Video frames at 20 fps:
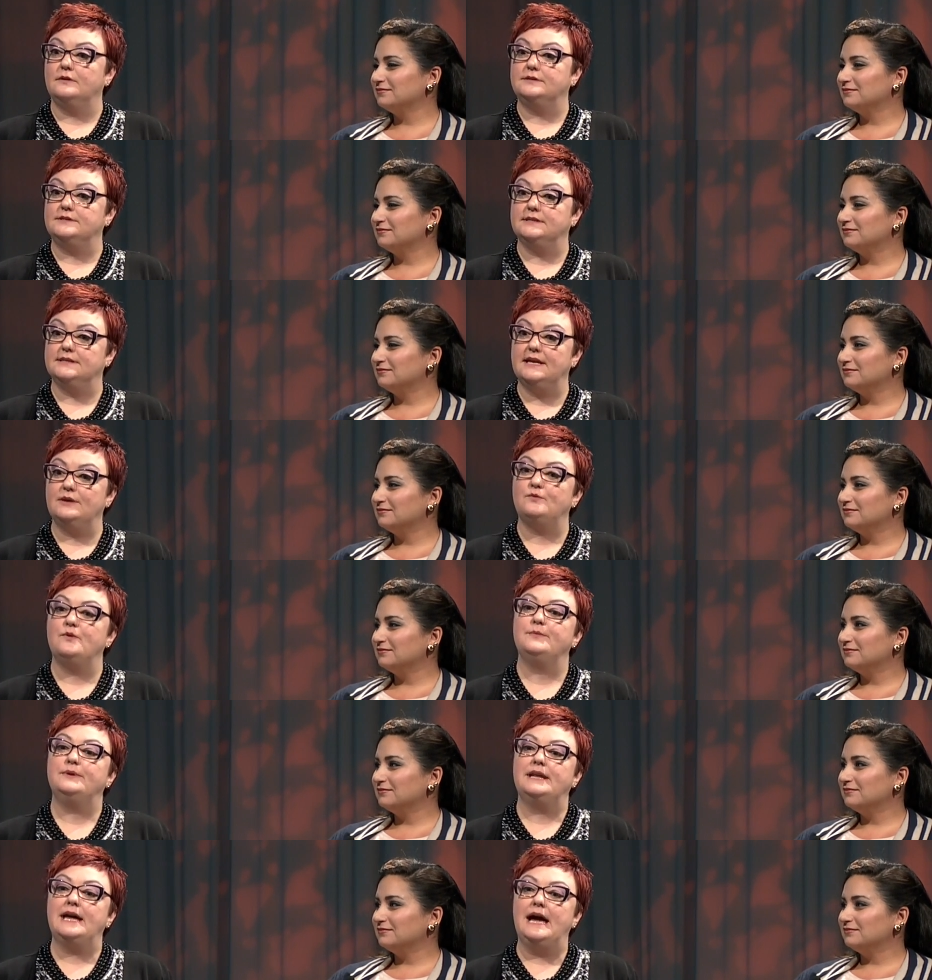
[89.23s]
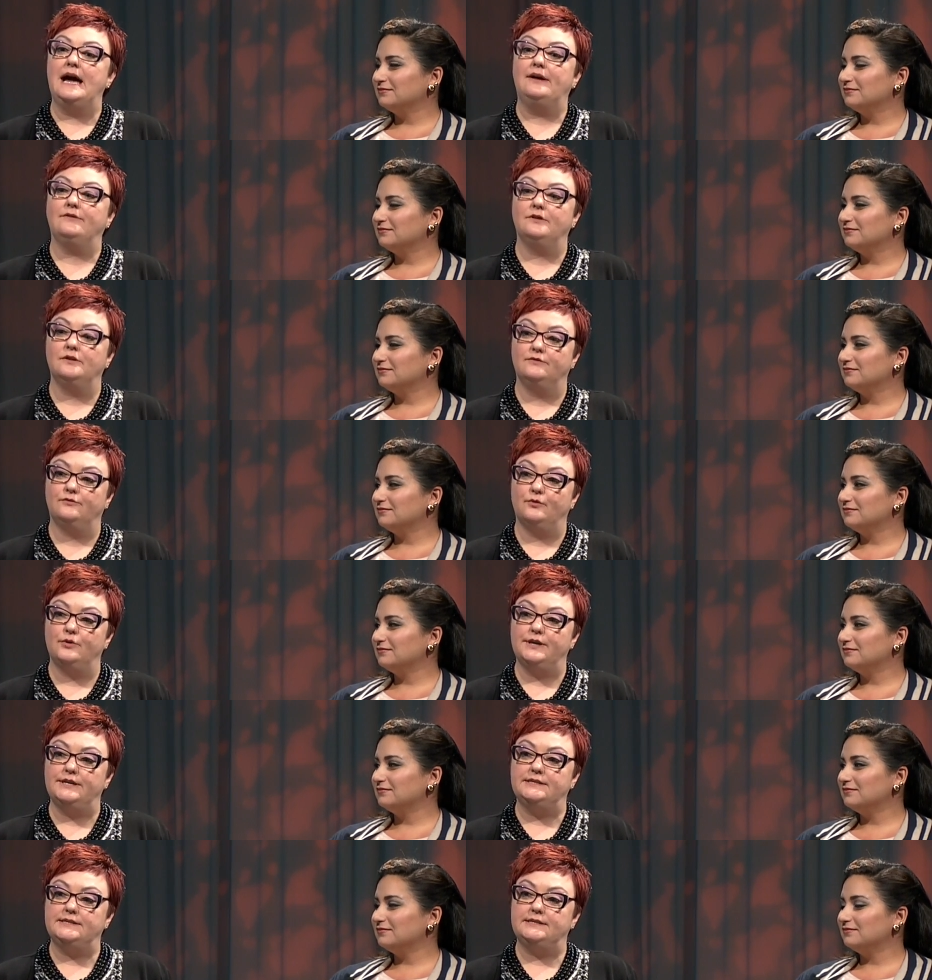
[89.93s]
Speaker 1: to let women have a
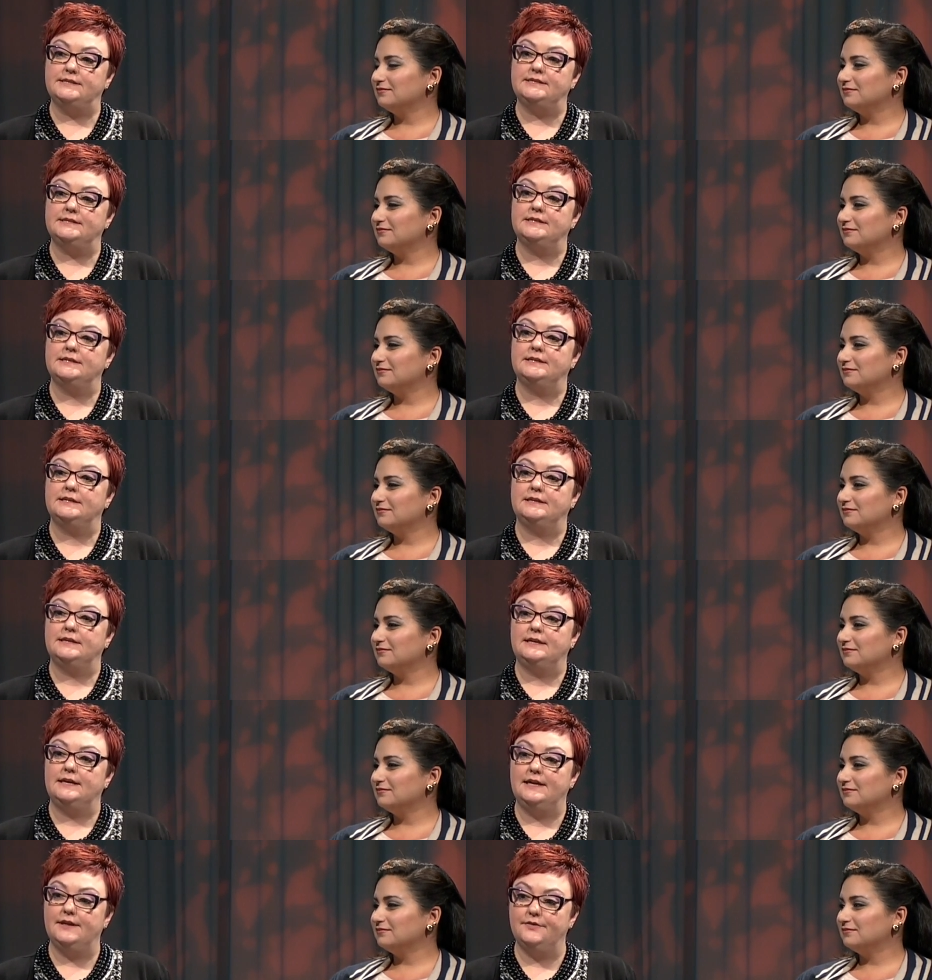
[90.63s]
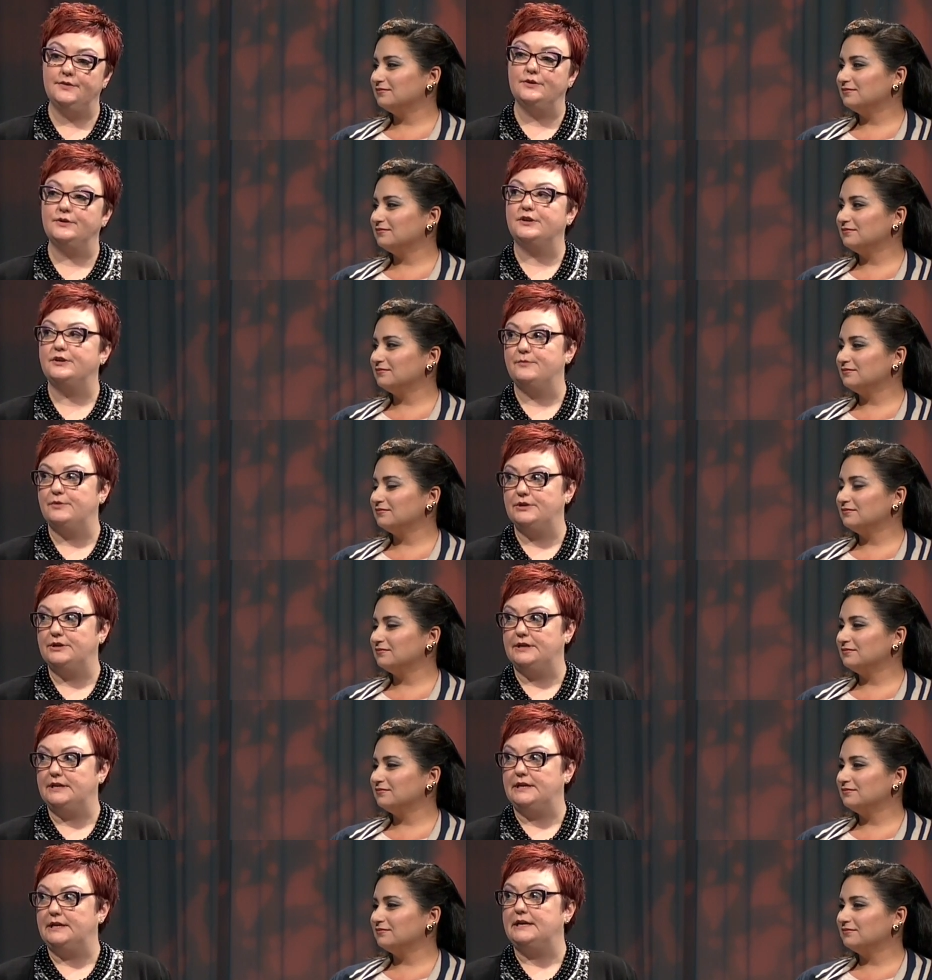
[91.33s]
voice in their
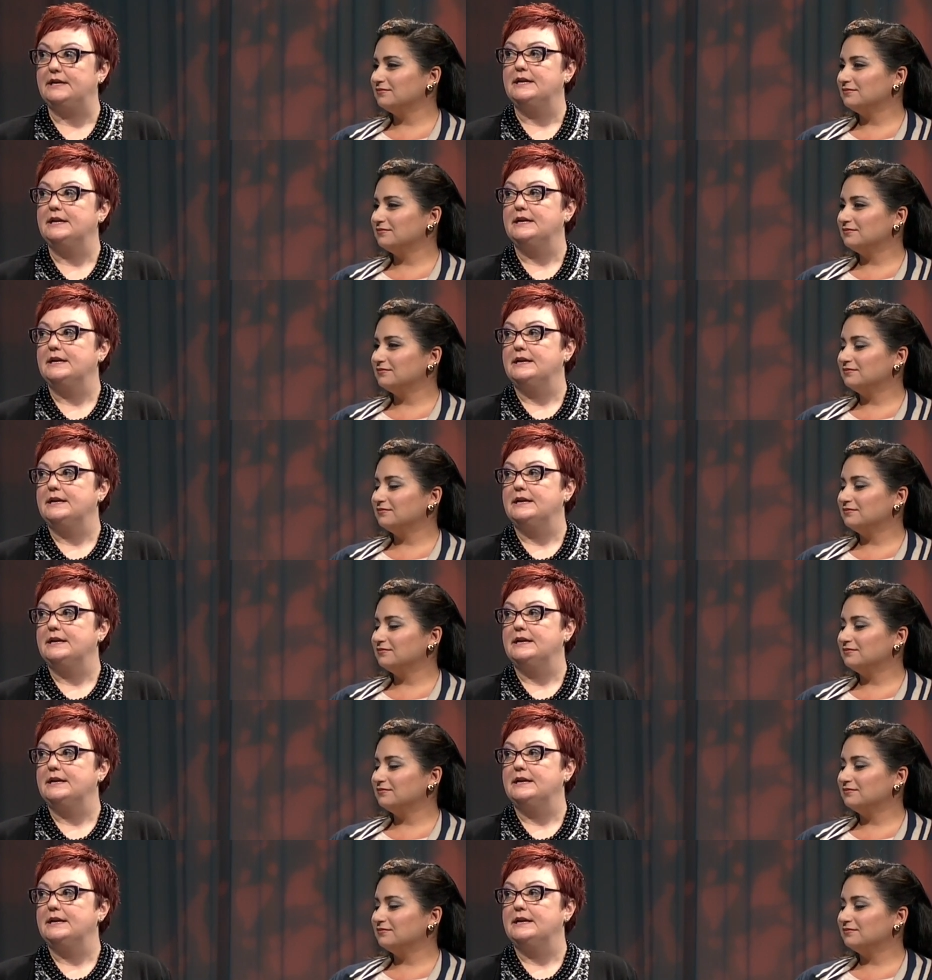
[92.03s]
community.